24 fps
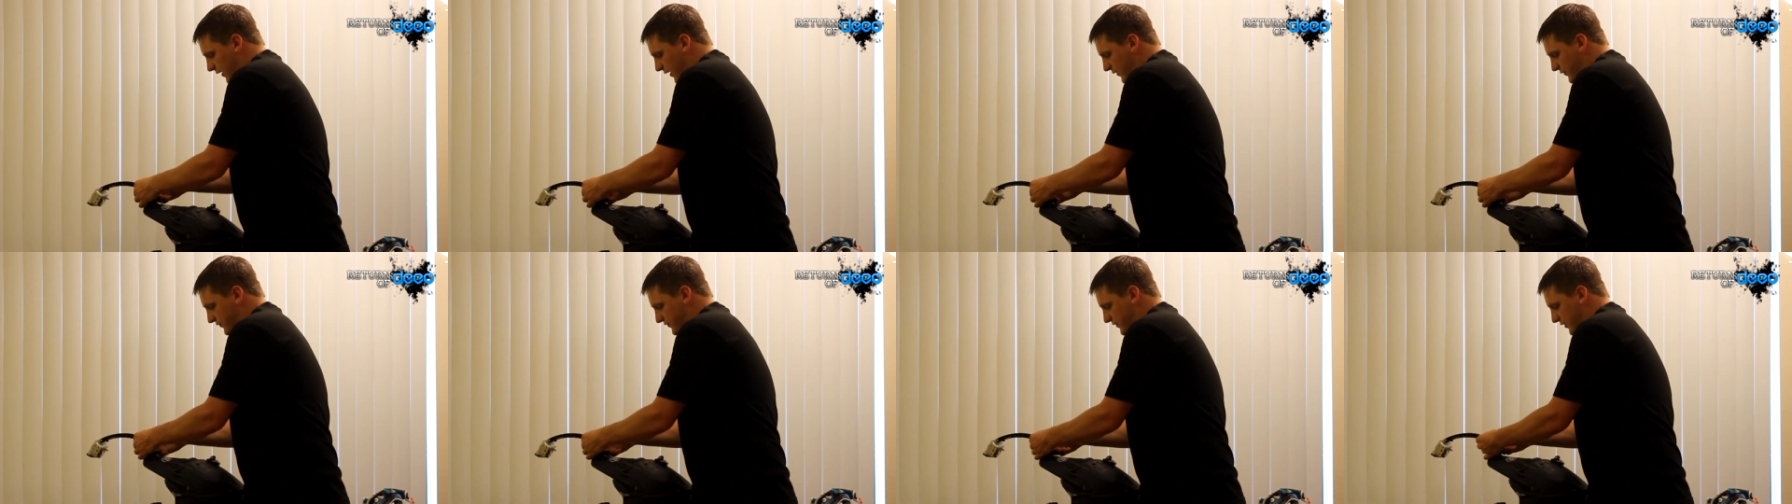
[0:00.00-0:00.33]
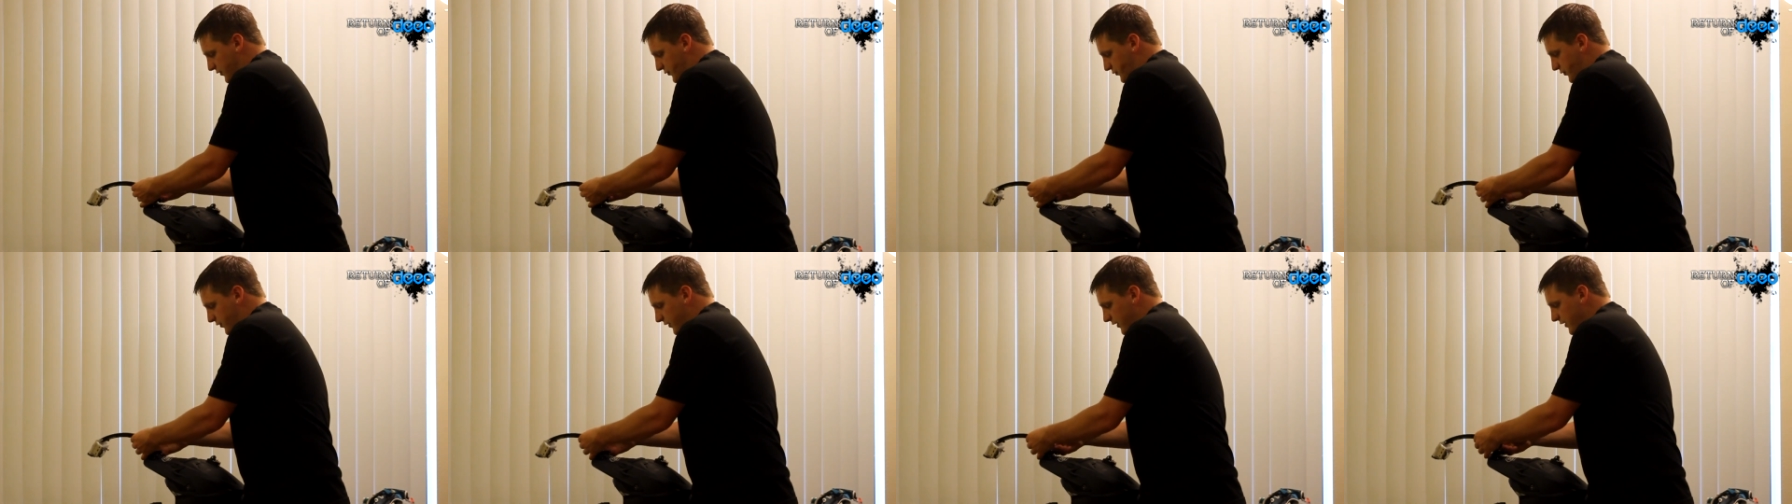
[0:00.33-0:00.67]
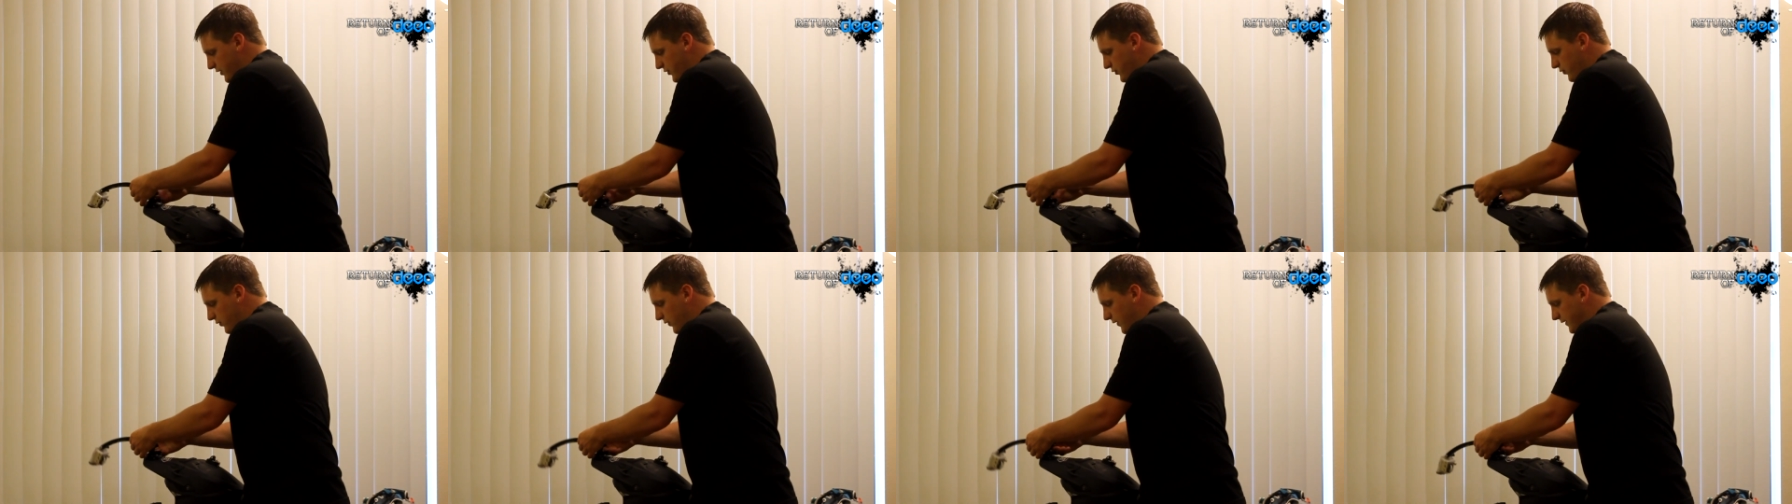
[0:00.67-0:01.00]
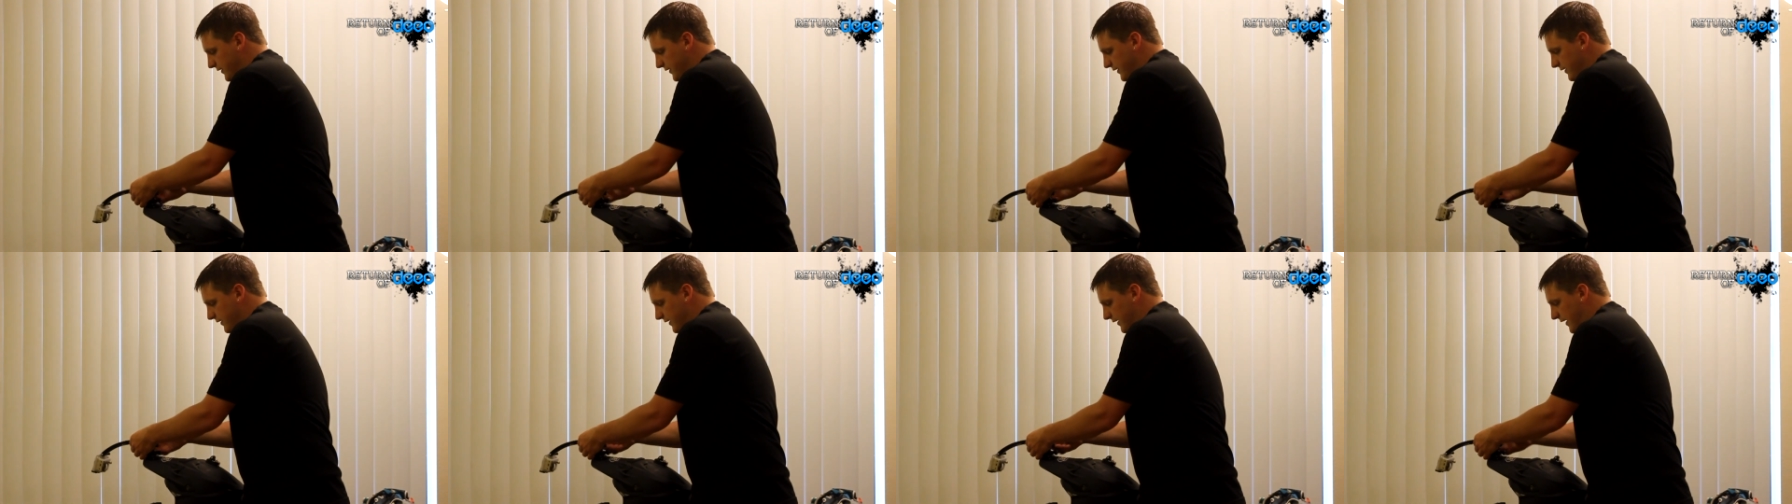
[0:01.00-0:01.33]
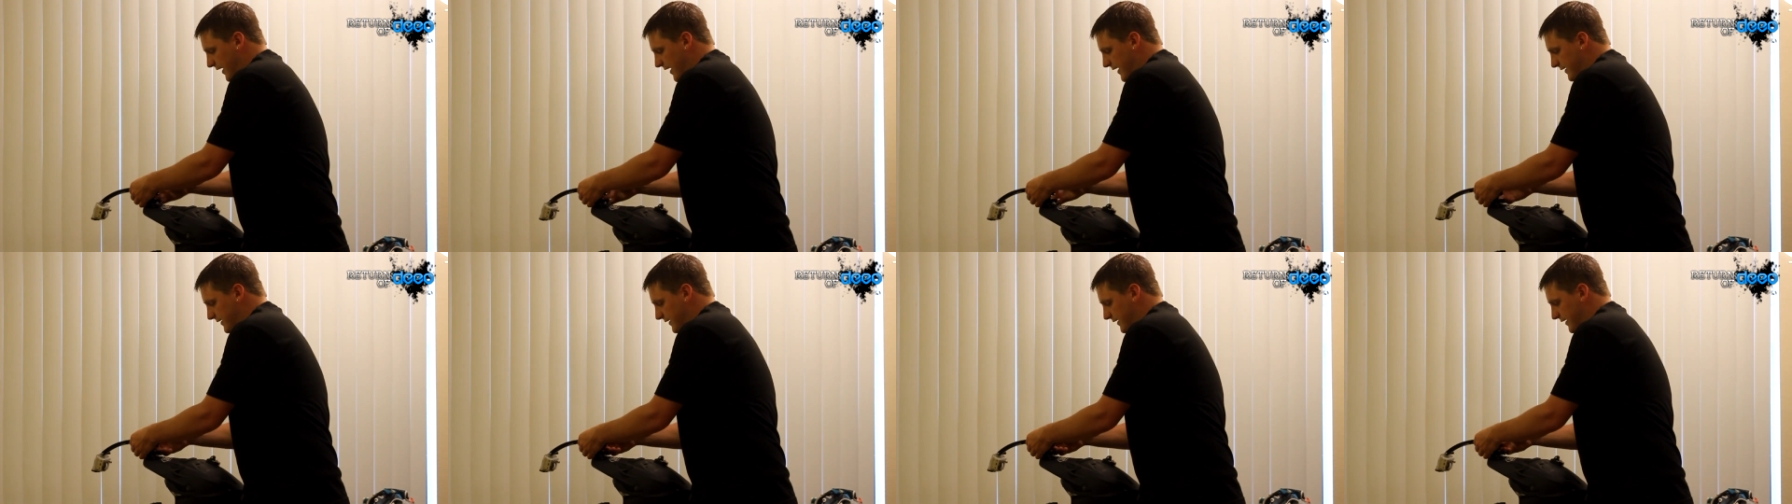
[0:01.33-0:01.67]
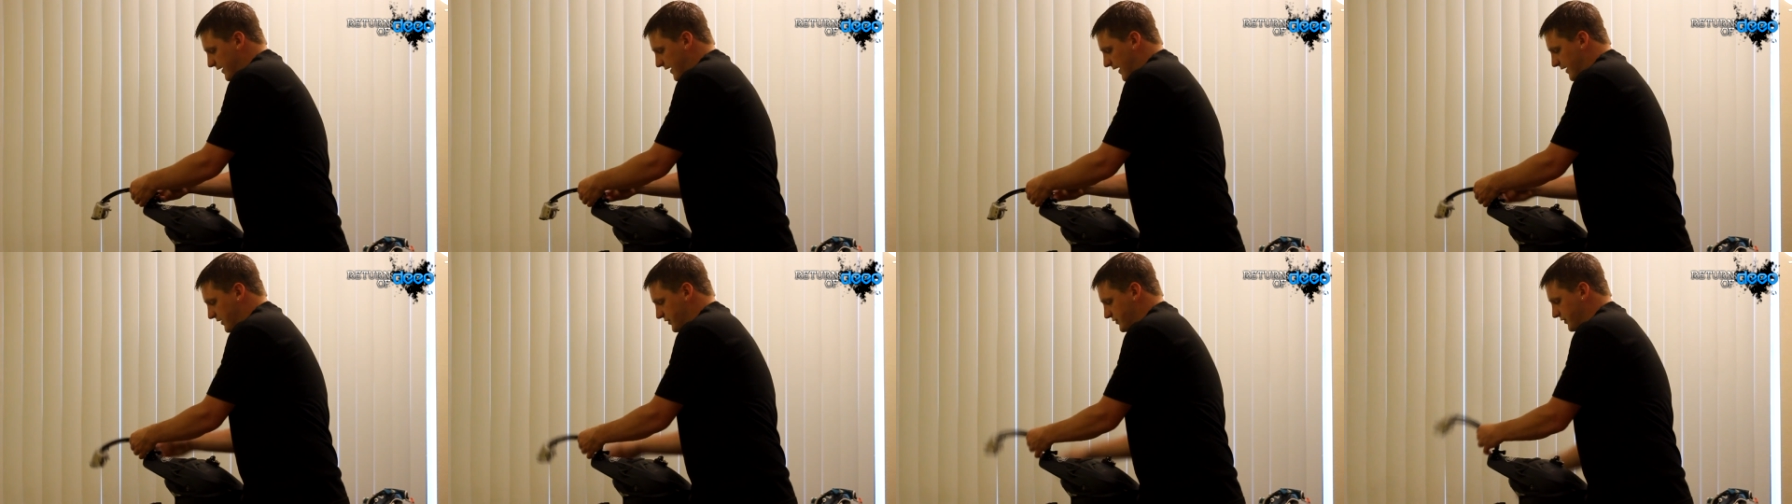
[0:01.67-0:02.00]
It was a really cool idea the guy
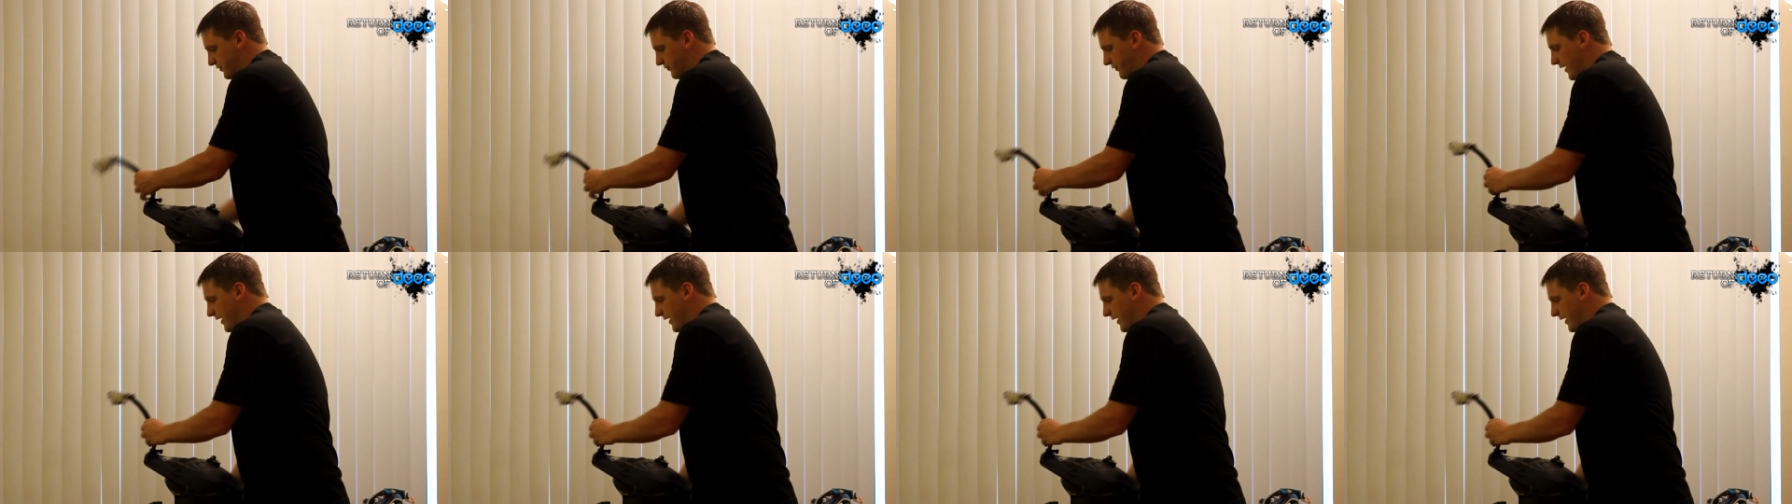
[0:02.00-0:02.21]
did actually